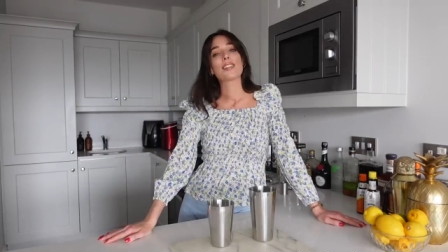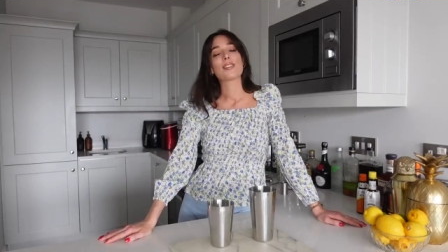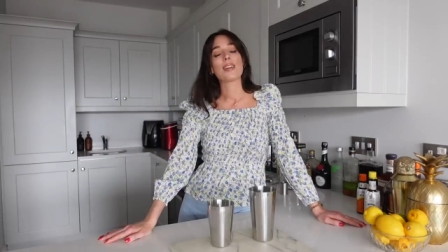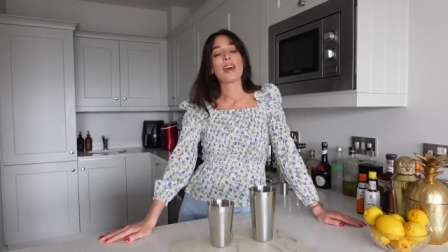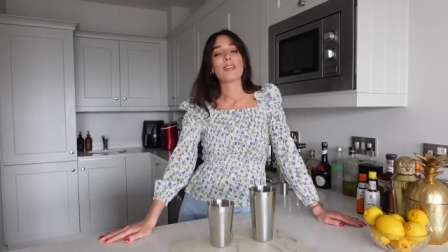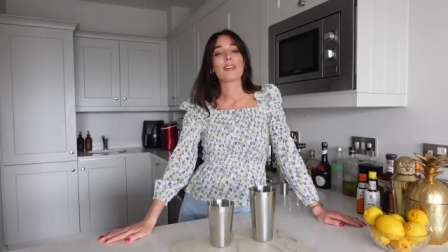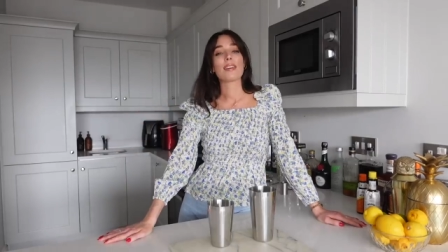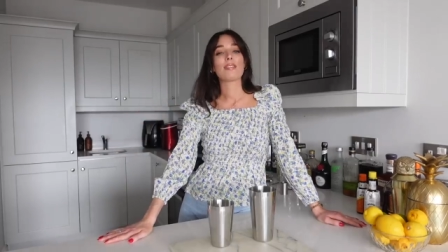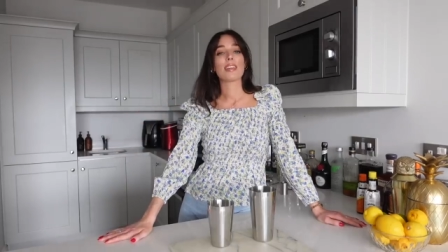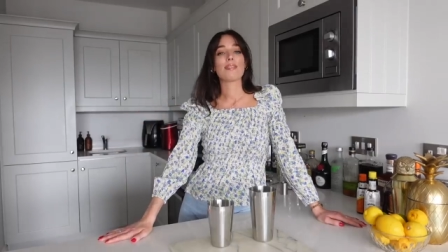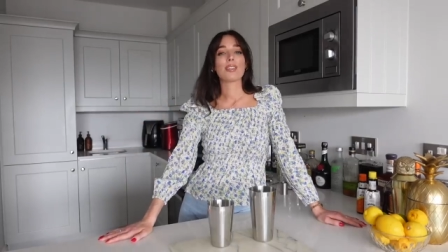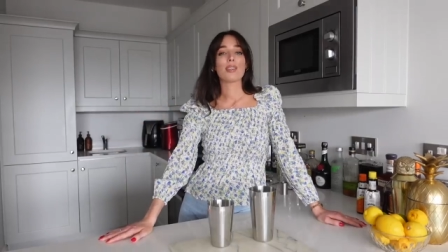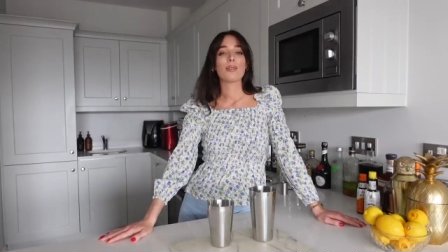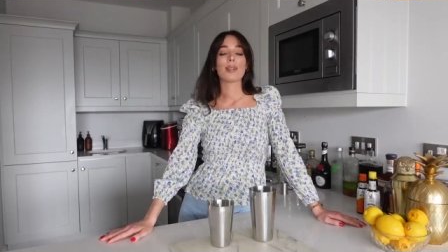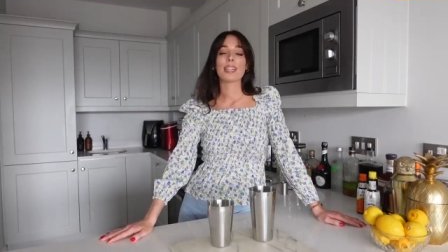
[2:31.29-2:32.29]
So now that I've
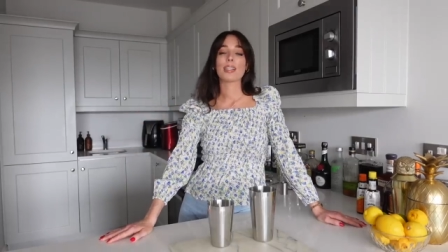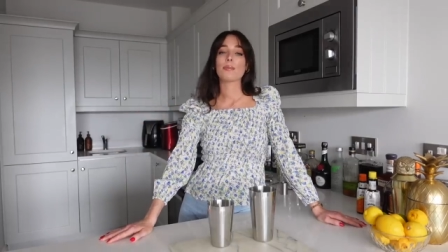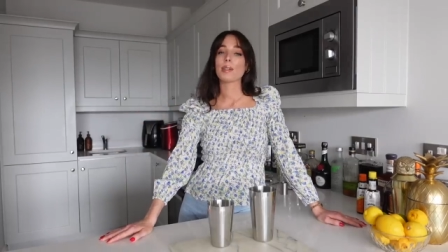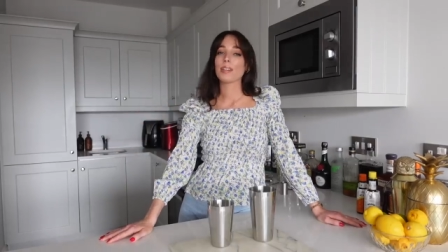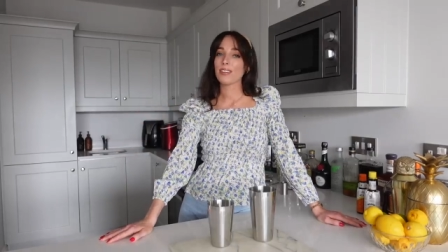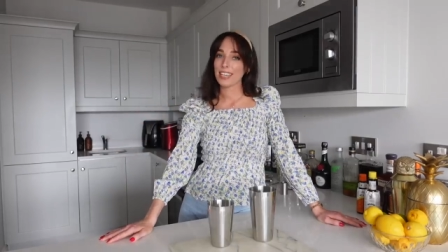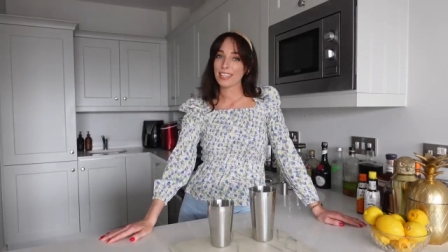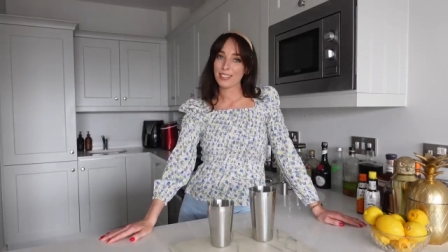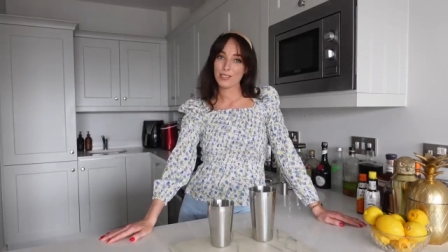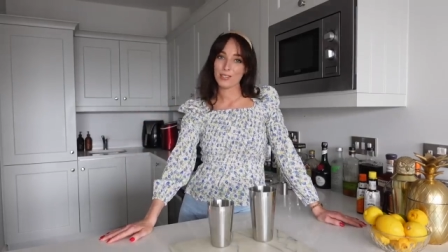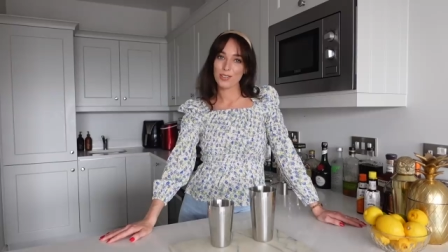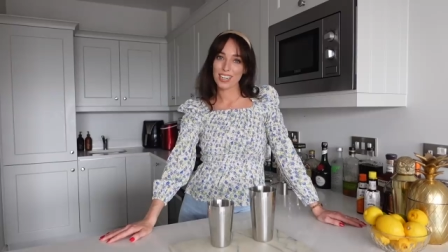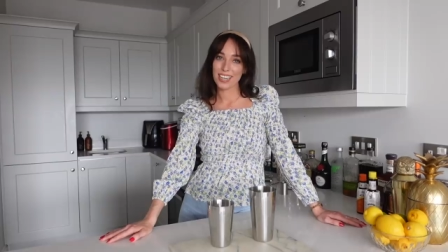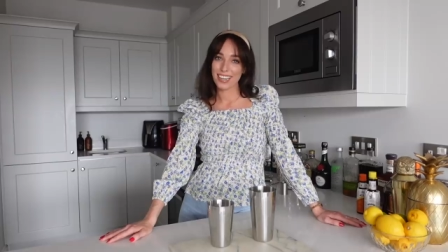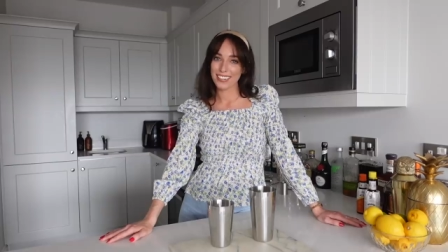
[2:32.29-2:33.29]
given you a little bit of
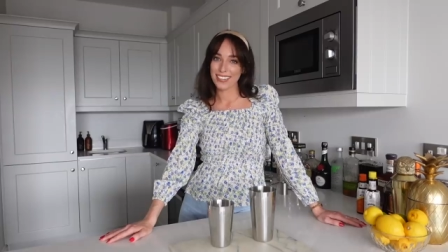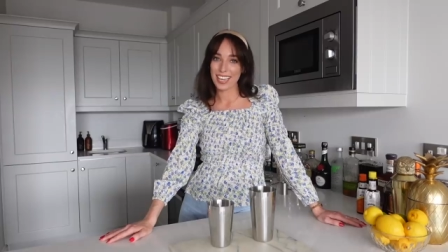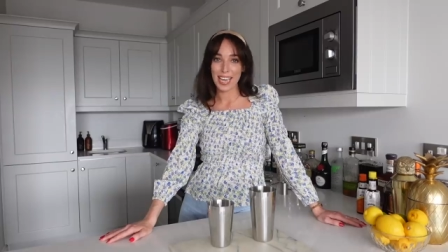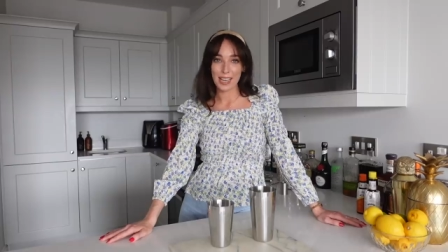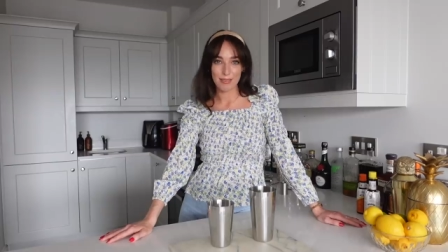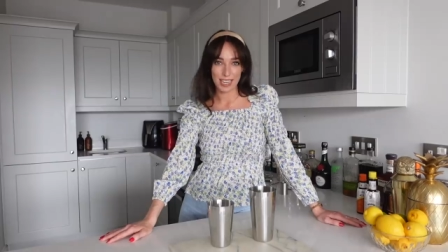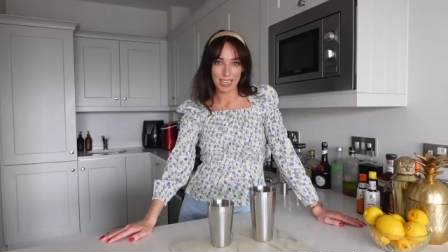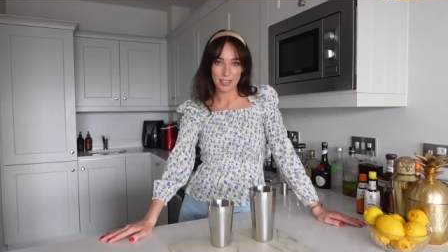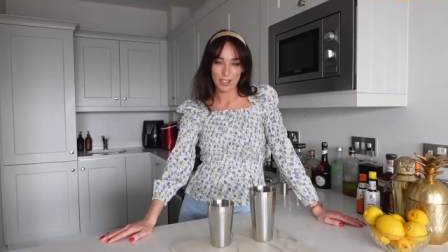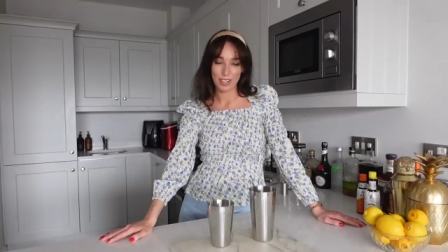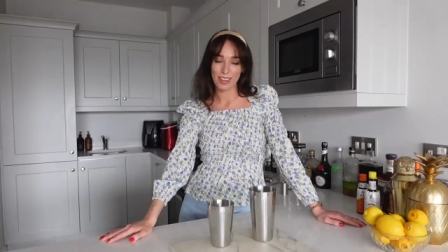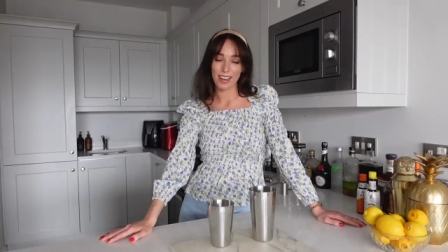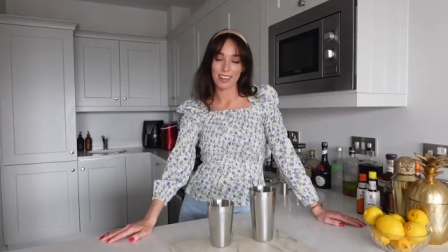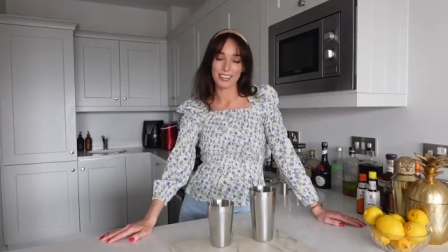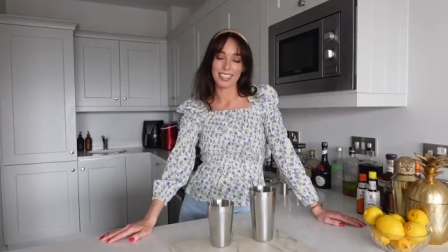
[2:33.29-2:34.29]
history on the aviation
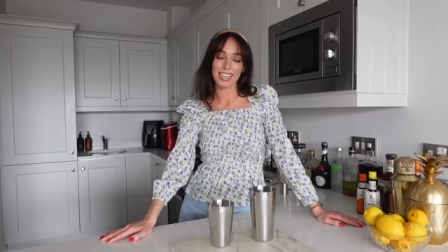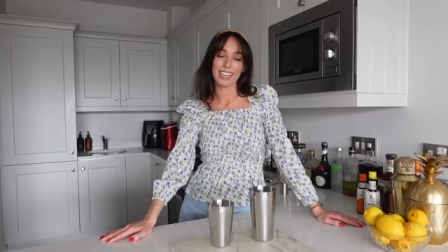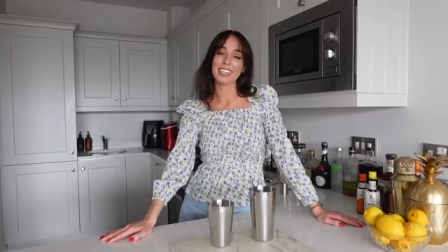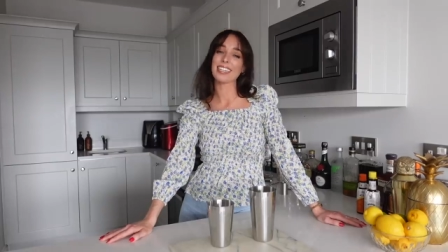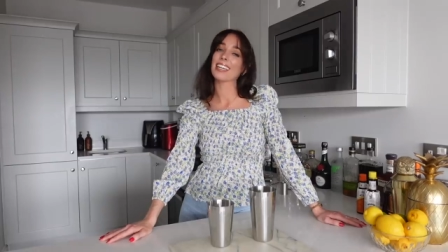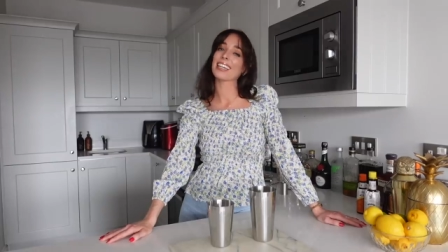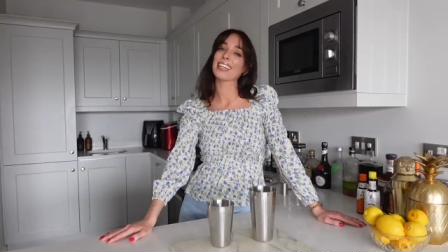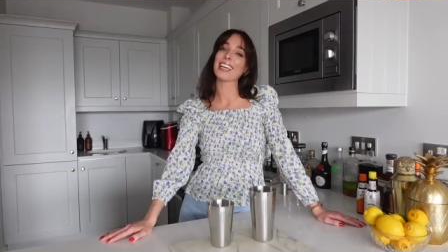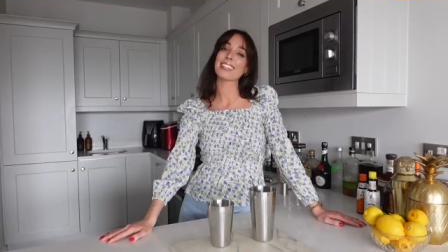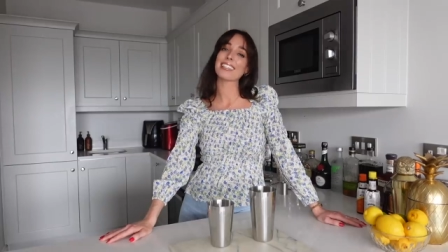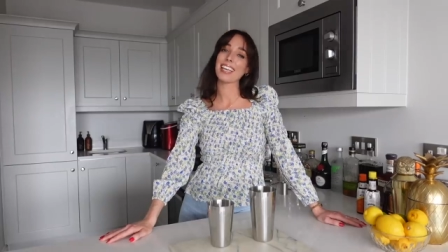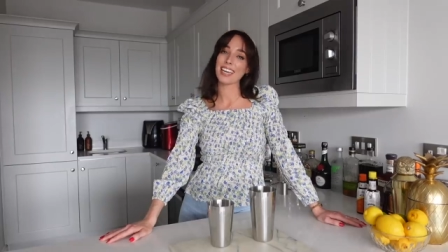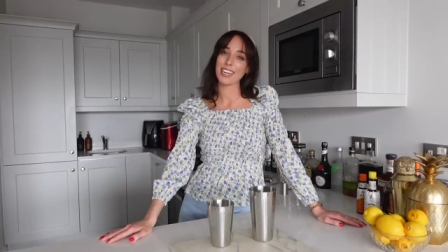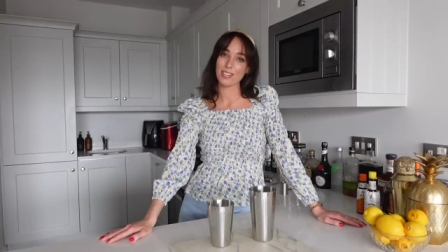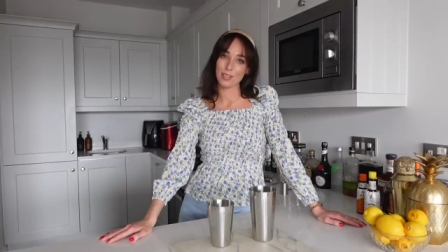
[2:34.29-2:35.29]
cocktail, let's
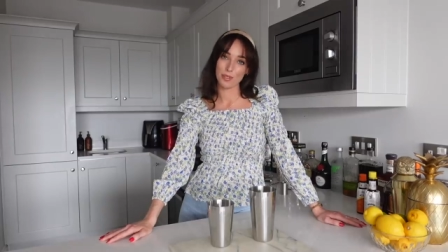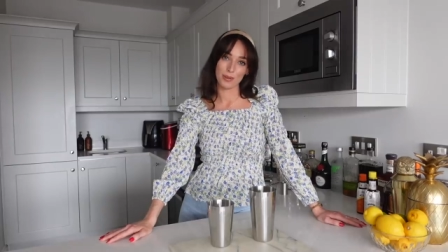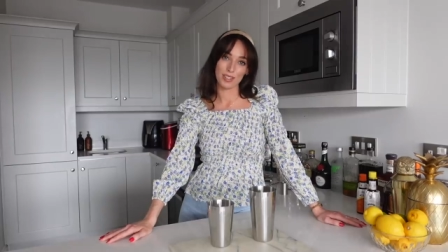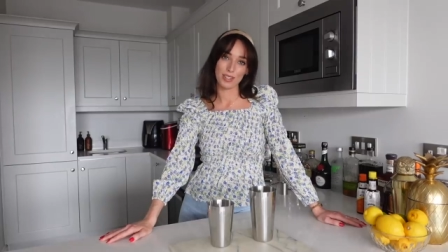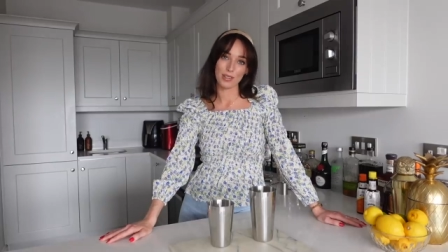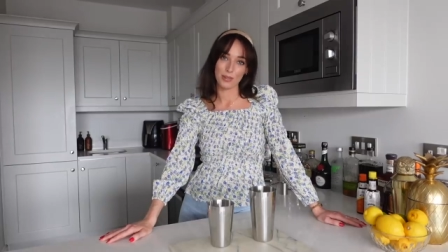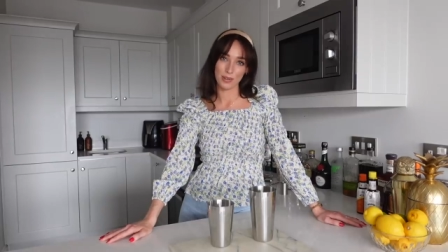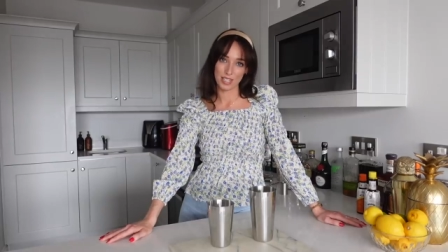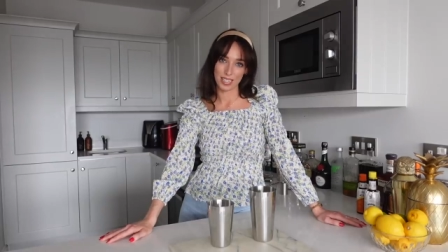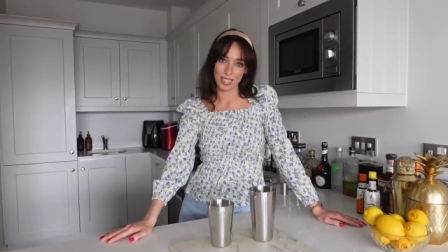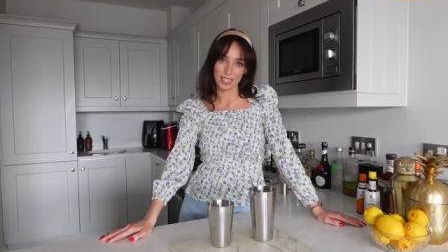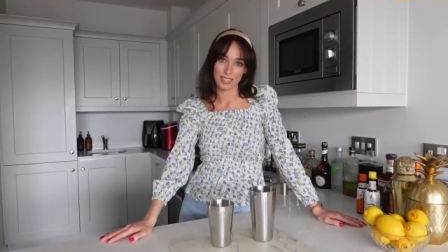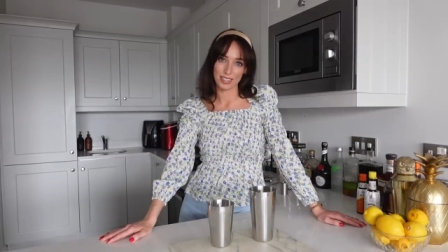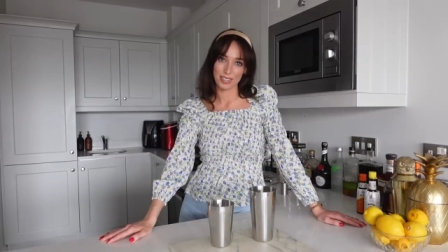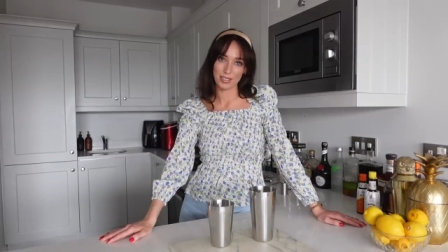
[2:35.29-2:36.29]
get into its
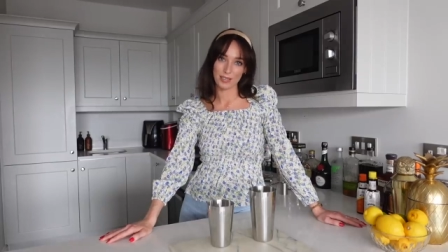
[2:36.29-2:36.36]
ingredients.